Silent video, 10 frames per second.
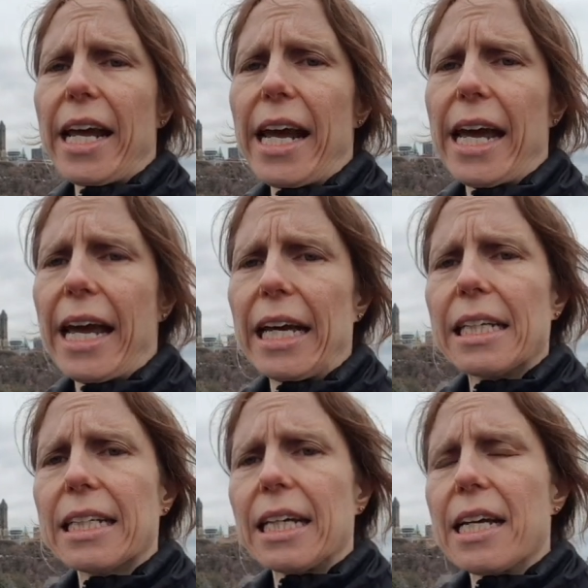
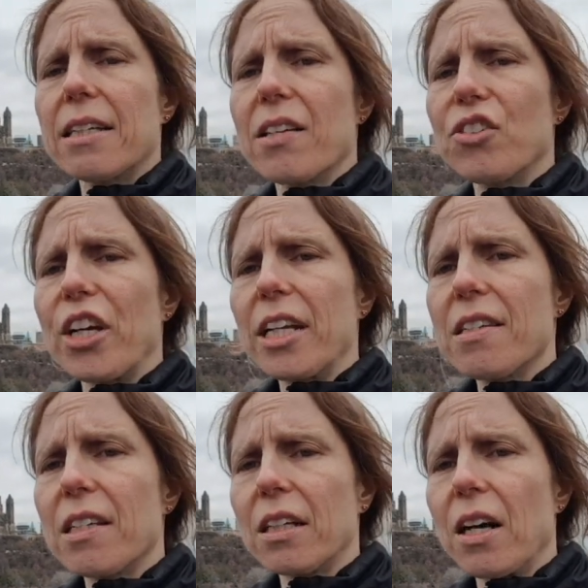and it's a
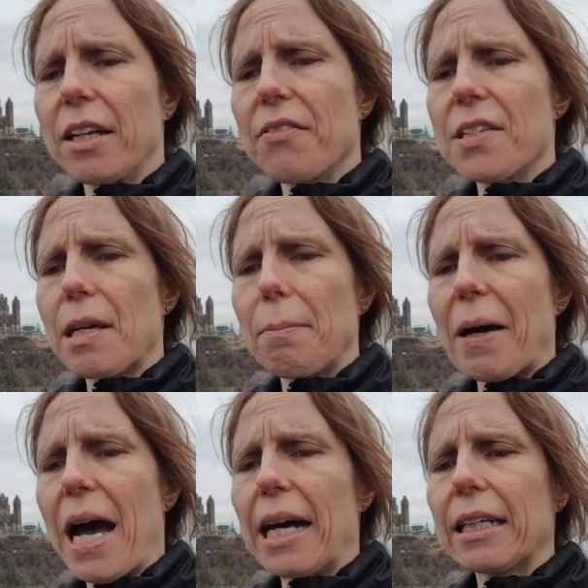chance to kind of sit
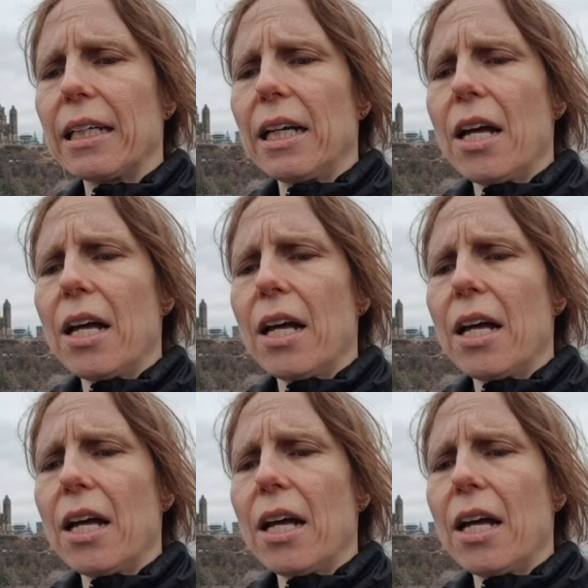back,